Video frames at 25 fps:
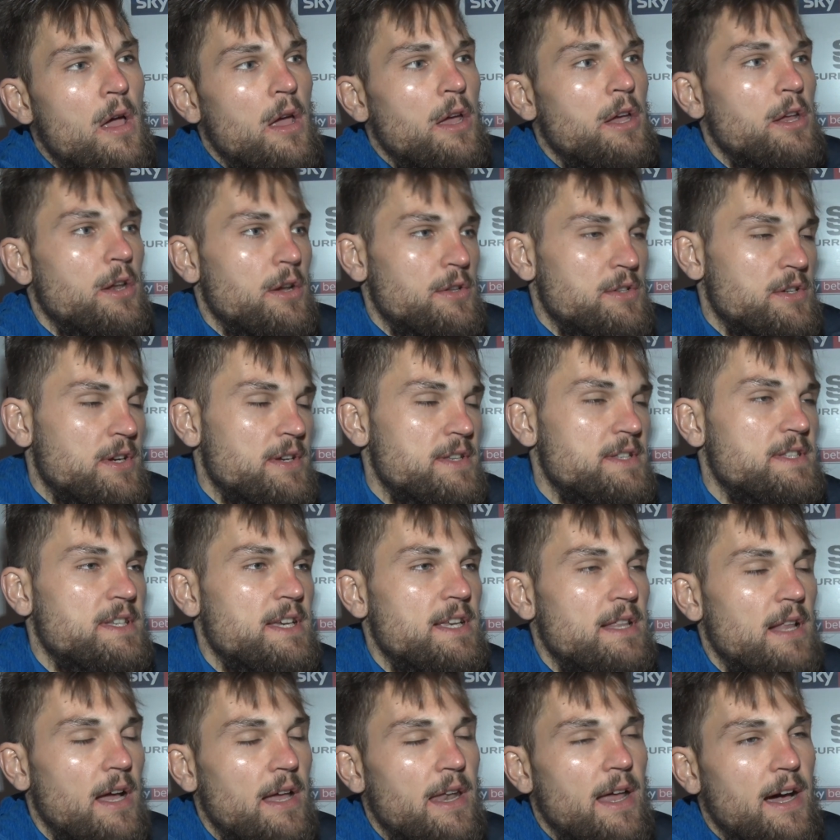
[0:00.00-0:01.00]
to
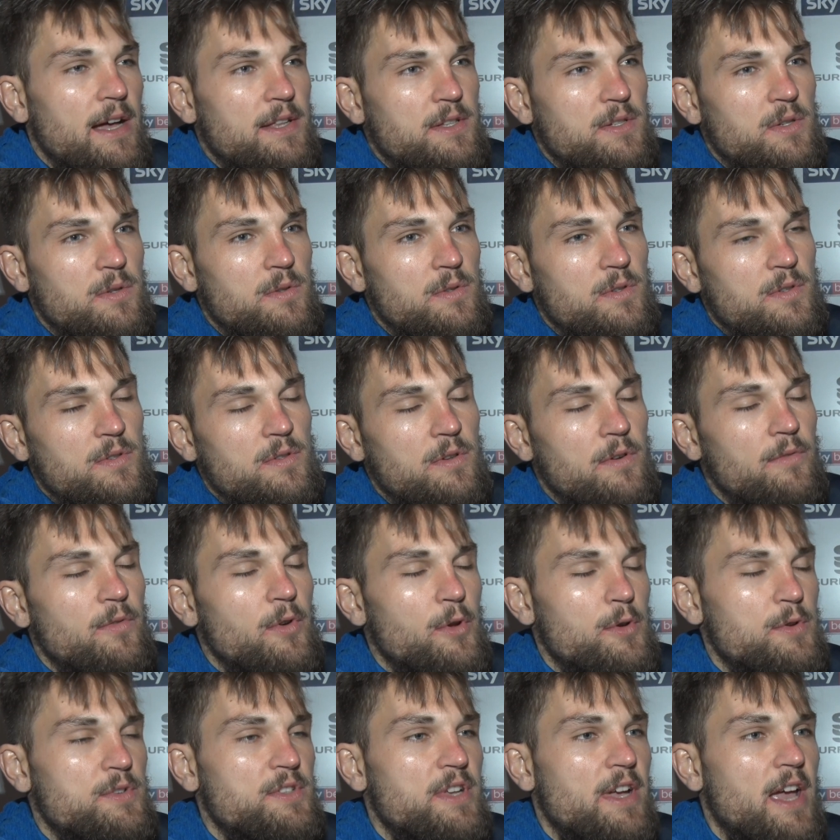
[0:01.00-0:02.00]
concede like that, to sort of
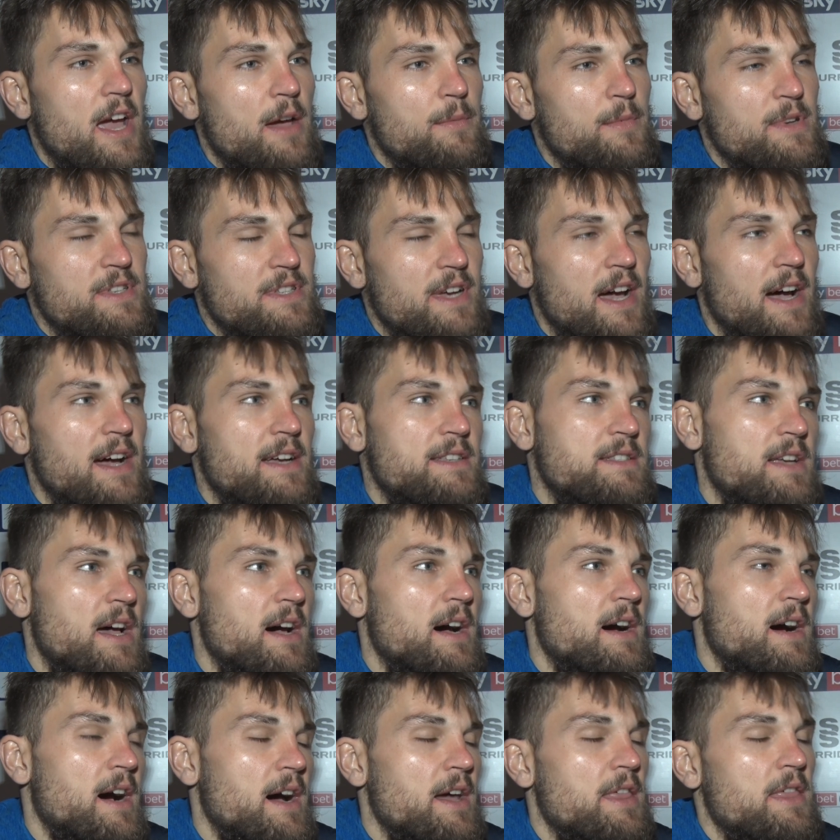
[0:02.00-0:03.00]
lose the game as it has,
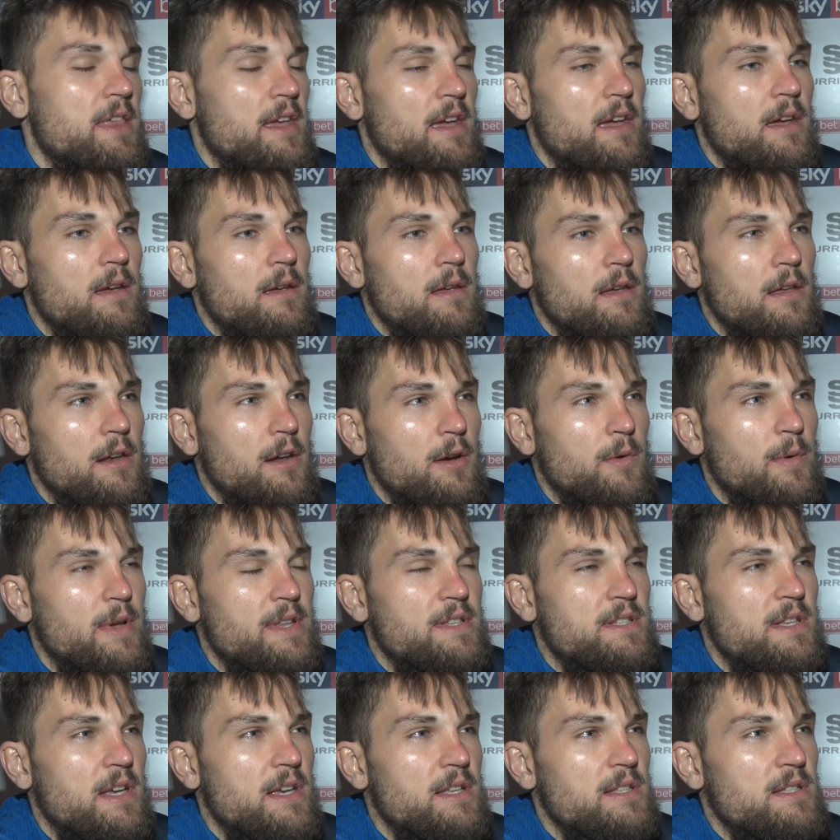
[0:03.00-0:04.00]
I think
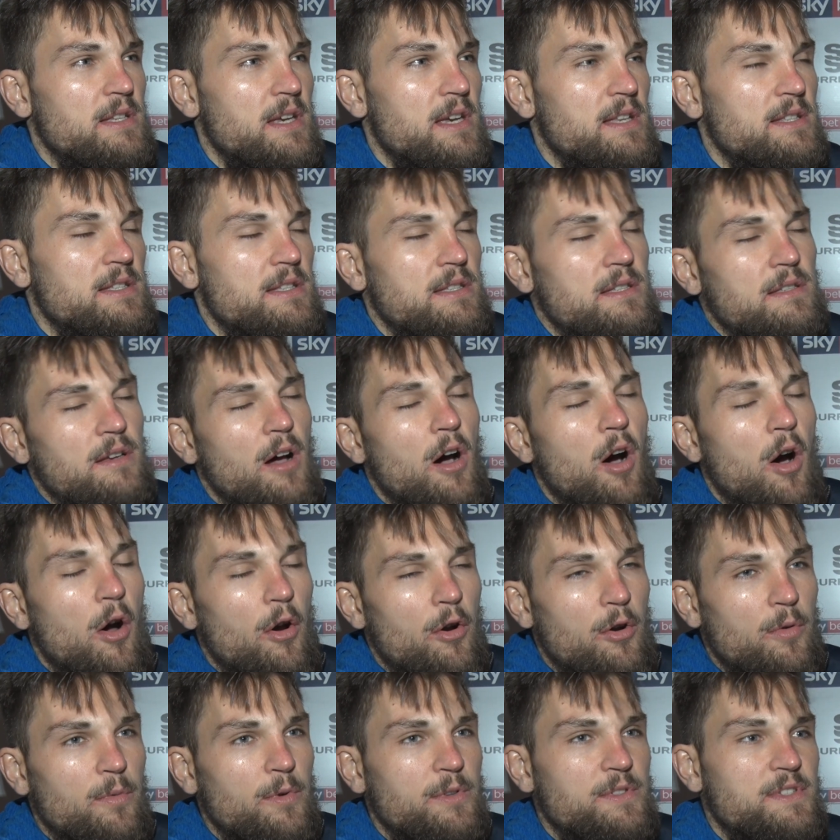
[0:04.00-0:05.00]
it's
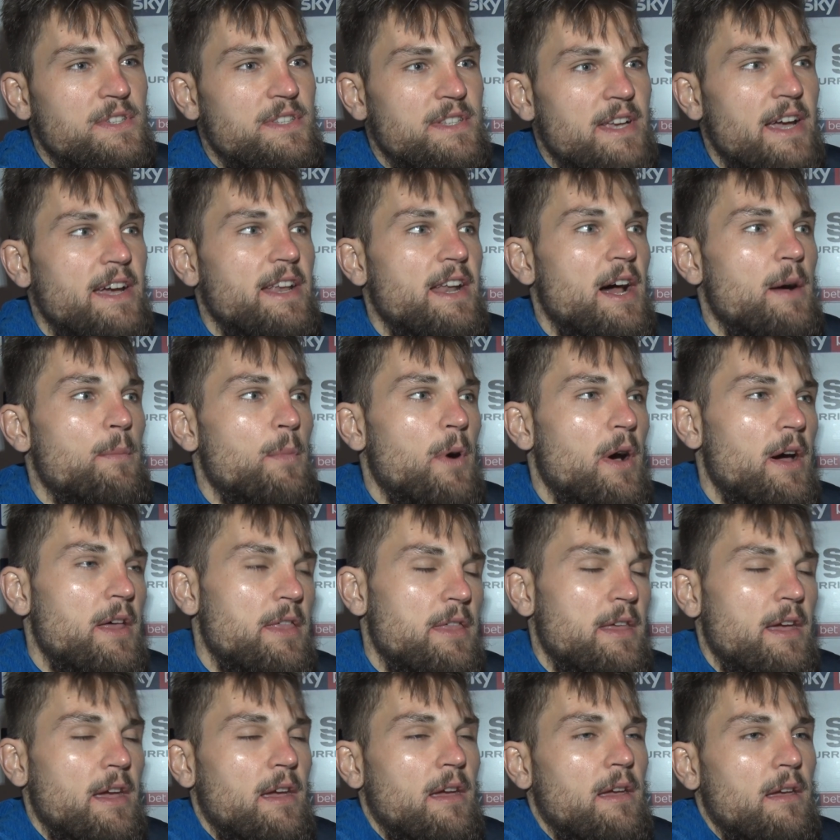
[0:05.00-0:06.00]
horrible to say that, but I
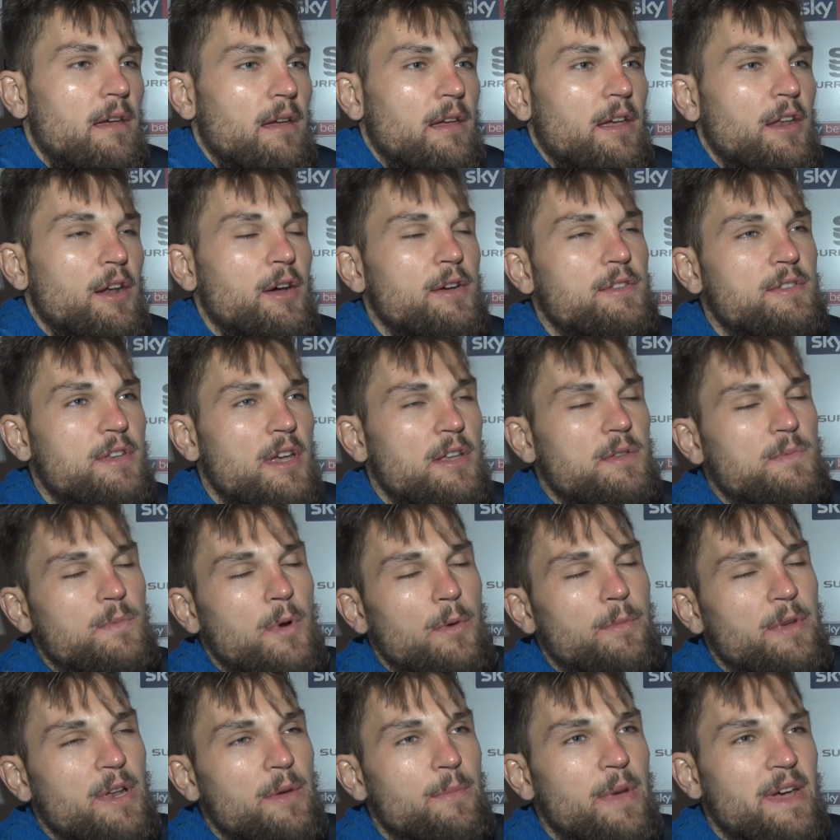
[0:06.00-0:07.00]
think it's
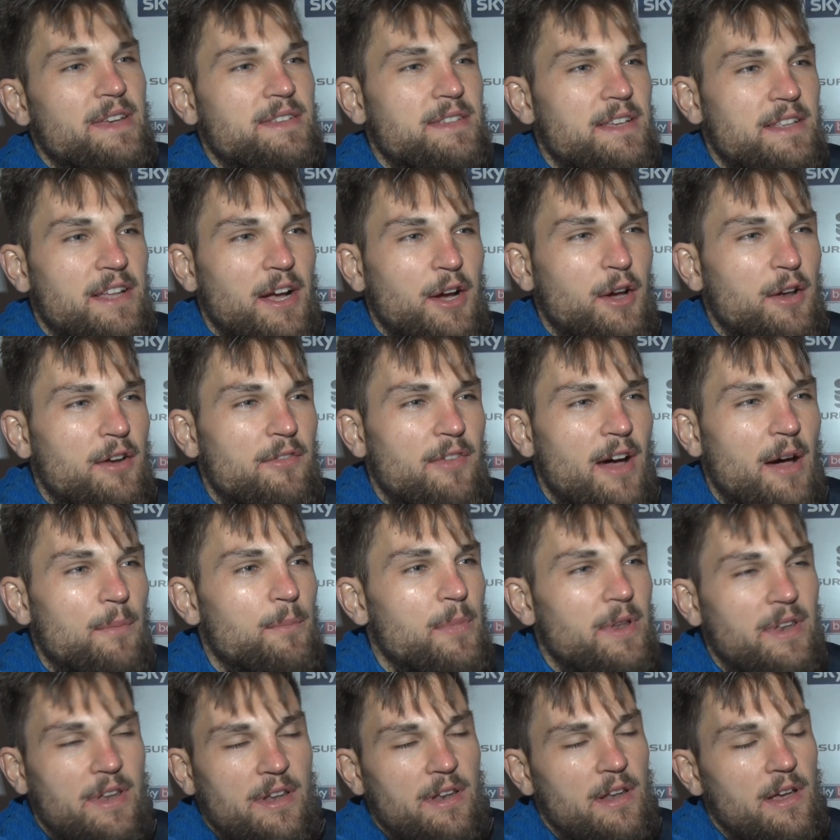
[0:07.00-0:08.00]
probably the best thing that could have
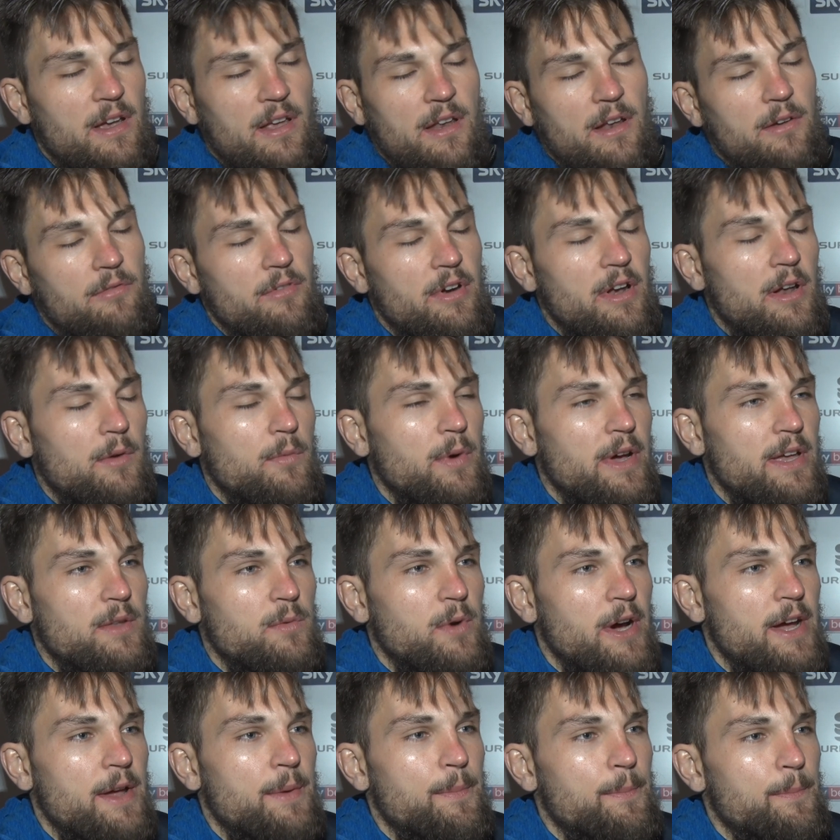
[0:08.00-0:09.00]
happened in a really weird
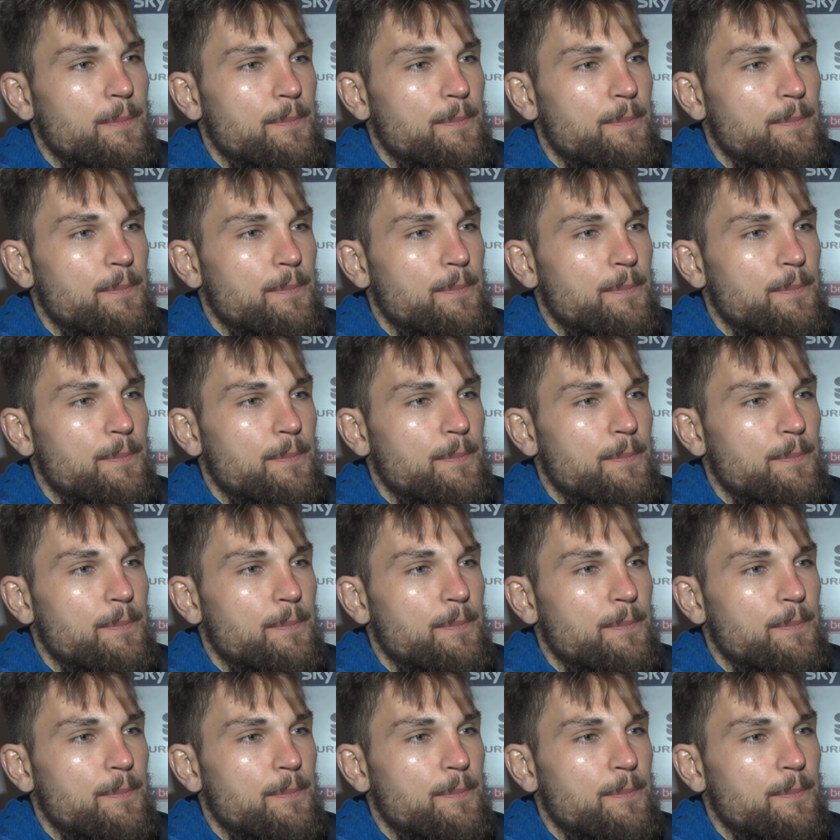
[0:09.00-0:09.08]
way.